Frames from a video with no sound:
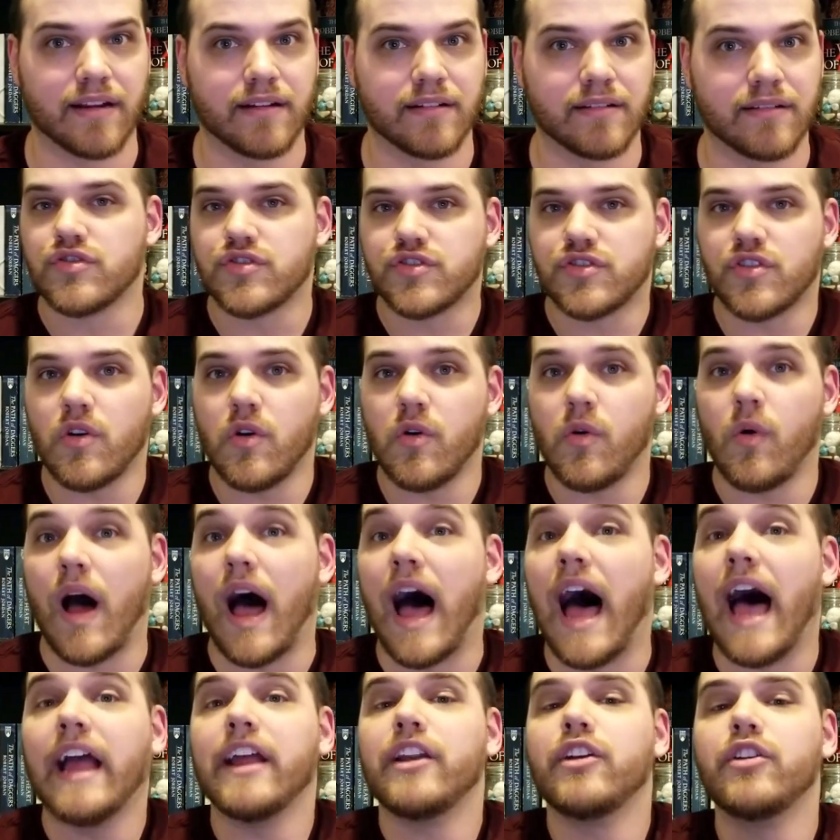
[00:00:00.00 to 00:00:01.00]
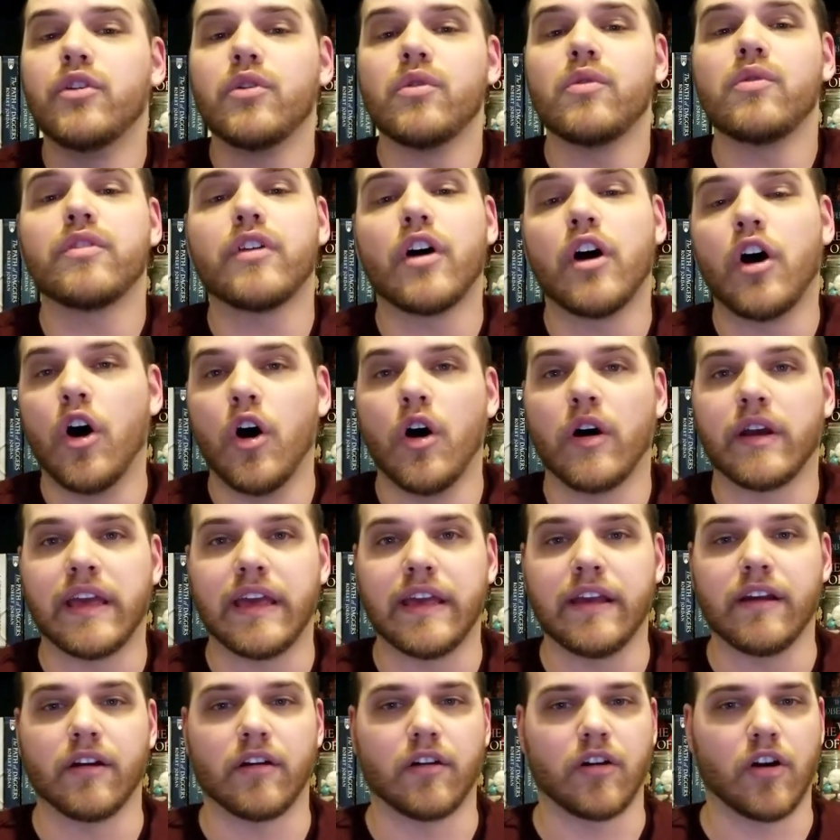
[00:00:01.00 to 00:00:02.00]
So, I knew the hook
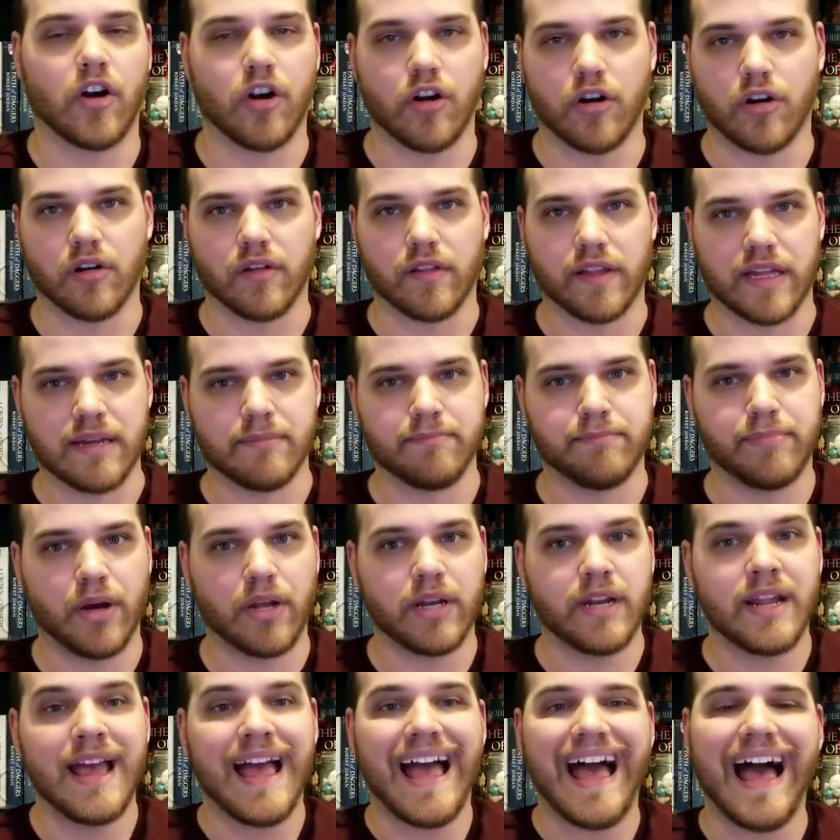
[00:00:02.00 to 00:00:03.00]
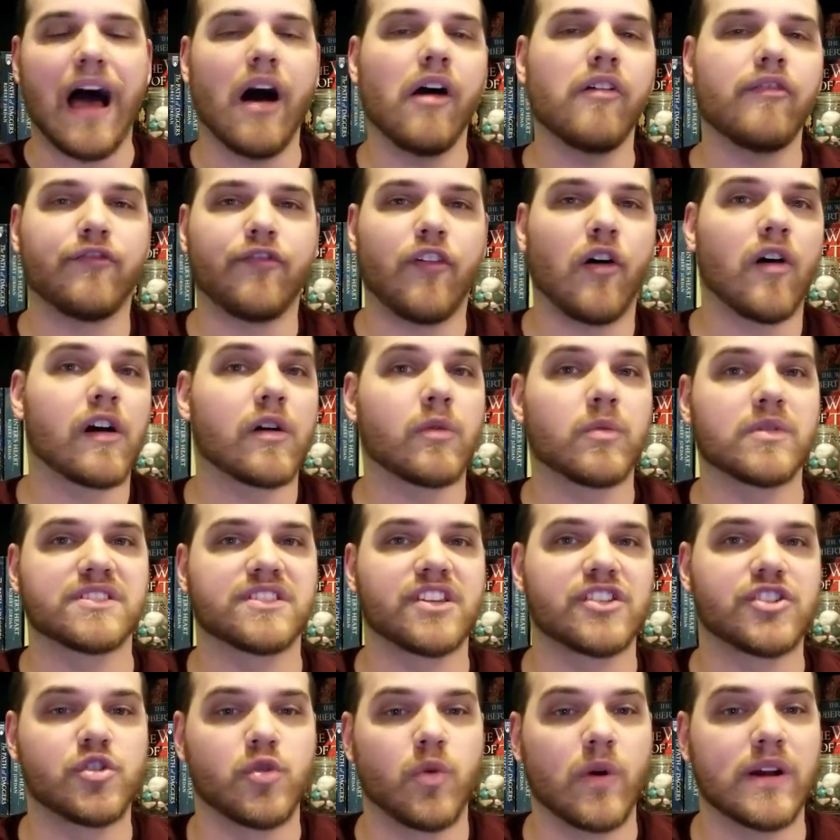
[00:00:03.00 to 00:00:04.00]
here early, but how far was the
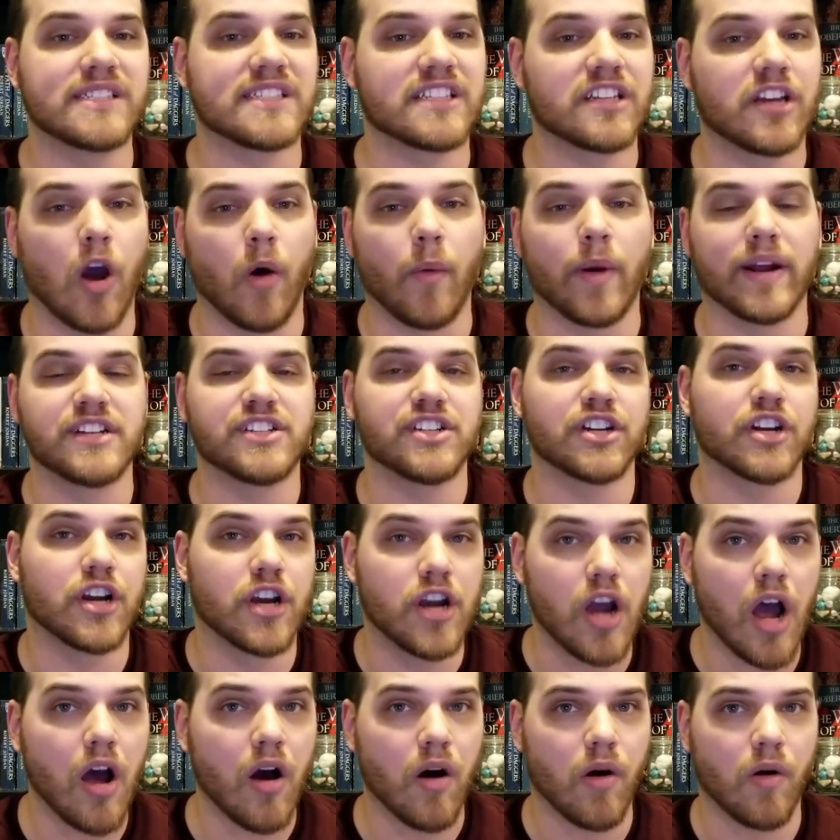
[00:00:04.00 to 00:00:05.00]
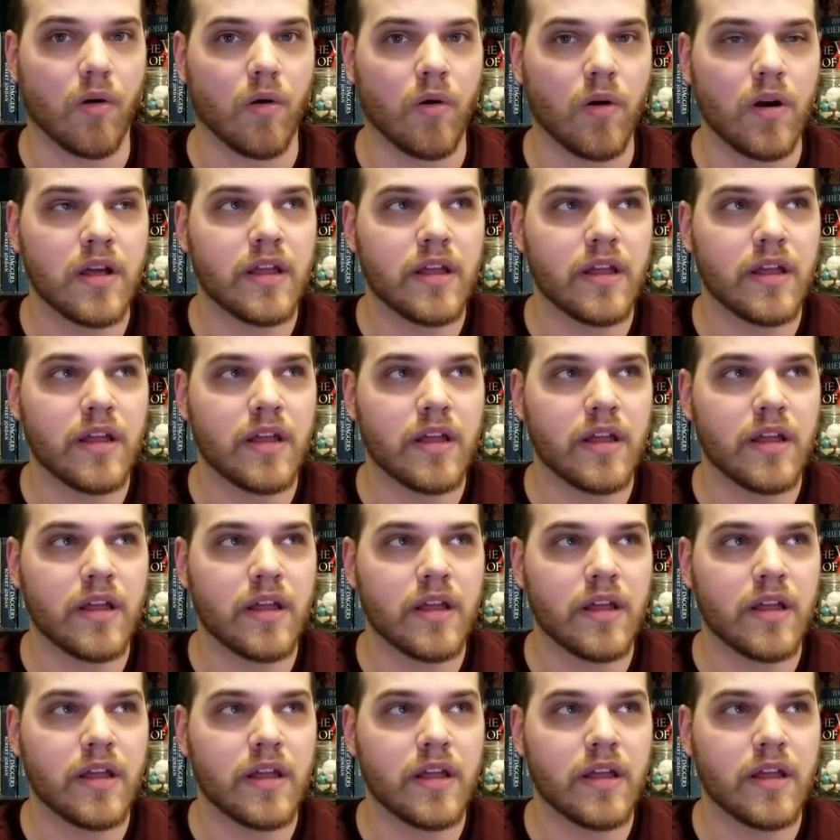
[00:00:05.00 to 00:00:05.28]
twist going to go?